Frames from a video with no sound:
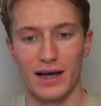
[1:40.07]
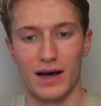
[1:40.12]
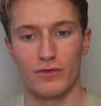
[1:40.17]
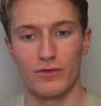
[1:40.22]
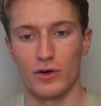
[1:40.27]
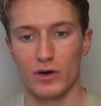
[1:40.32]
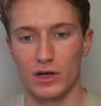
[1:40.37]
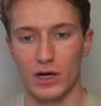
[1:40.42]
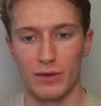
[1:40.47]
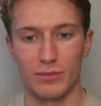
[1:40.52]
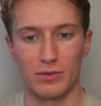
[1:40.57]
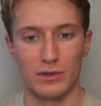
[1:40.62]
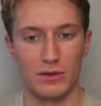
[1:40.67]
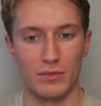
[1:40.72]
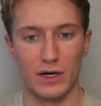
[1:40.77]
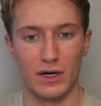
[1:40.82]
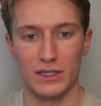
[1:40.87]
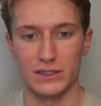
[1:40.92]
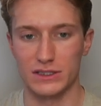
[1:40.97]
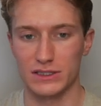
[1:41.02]
for a couple of
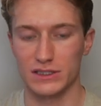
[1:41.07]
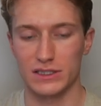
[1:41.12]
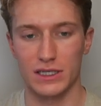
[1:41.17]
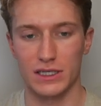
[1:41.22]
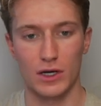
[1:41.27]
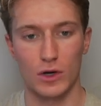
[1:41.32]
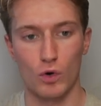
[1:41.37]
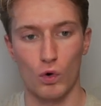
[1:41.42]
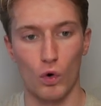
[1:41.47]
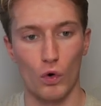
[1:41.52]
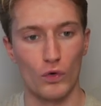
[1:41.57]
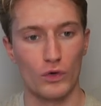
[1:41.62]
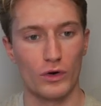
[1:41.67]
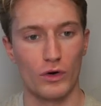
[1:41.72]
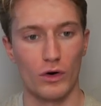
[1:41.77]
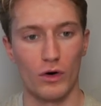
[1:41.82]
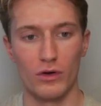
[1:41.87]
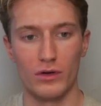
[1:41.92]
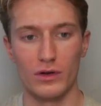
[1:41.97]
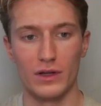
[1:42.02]
months, cold
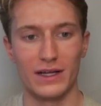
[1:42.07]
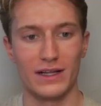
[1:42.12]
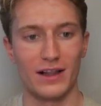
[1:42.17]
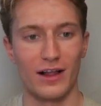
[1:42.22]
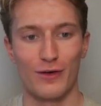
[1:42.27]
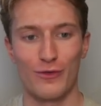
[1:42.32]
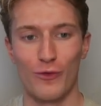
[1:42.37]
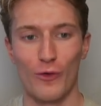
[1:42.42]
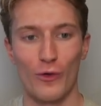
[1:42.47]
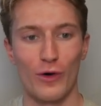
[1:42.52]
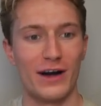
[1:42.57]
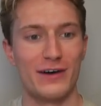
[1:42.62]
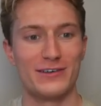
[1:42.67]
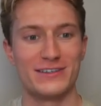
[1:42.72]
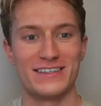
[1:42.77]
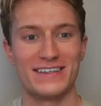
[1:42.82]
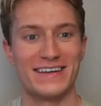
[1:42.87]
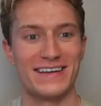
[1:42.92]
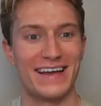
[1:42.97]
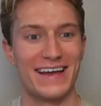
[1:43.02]
calling like four hours
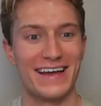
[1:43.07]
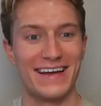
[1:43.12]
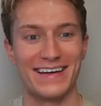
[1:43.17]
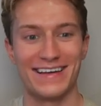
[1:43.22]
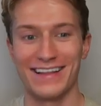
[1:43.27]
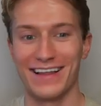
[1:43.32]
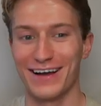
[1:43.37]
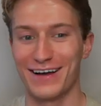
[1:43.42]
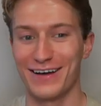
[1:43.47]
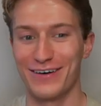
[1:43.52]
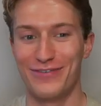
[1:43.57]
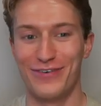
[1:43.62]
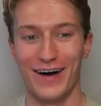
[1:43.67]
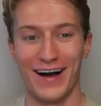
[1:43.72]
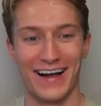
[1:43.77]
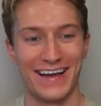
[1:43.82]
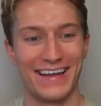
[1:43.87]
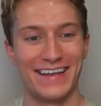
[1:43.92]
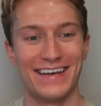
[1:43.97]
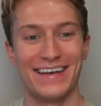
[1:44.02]
a day, like
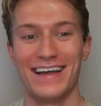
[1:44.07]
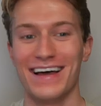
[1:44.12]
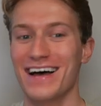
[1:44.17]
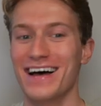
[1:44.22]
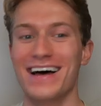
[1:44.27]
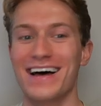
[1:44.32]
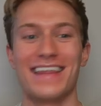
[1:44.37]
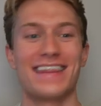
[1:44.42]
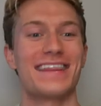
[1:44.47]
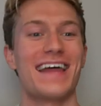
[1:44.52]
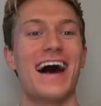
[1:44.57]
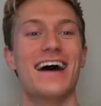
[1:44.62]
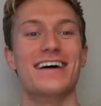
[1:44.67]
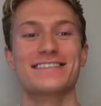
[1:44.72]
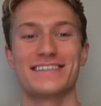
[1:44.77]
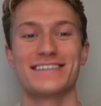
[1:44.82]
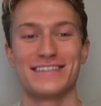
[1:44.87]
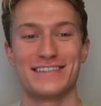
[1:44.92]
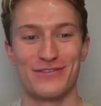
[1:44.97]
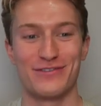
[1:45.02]
fucking
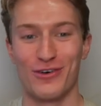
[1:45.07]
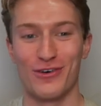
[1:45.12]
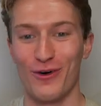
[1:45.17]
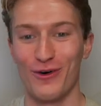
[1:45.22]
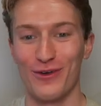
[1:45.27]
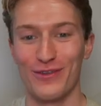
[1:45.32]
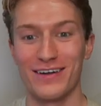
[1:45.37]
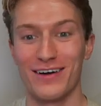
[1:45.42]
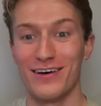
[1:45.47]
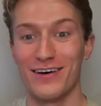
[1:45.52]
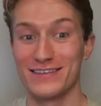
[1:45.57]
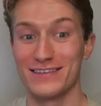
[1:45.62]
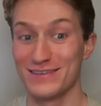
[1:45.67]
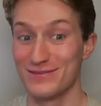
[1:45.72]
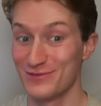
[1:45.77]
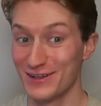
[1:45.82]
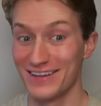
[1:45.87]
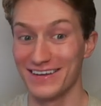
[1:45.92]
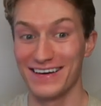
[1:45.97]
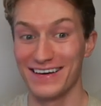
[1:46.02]
thousands of cold calls. I'm
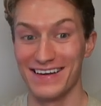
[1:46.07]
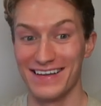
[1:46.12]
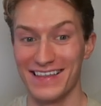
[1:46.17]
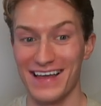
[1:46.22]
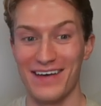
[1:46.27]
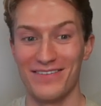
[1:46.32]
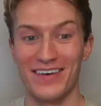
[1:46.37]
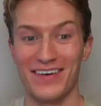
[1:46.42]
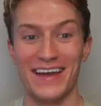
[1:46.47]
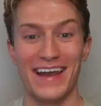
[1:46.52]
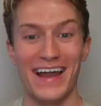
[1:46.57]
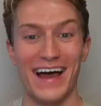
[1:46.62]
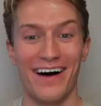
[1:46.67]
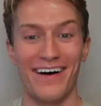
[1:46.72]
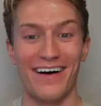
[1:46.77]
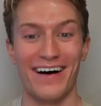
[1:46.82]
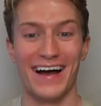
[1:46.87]
really good at that by now.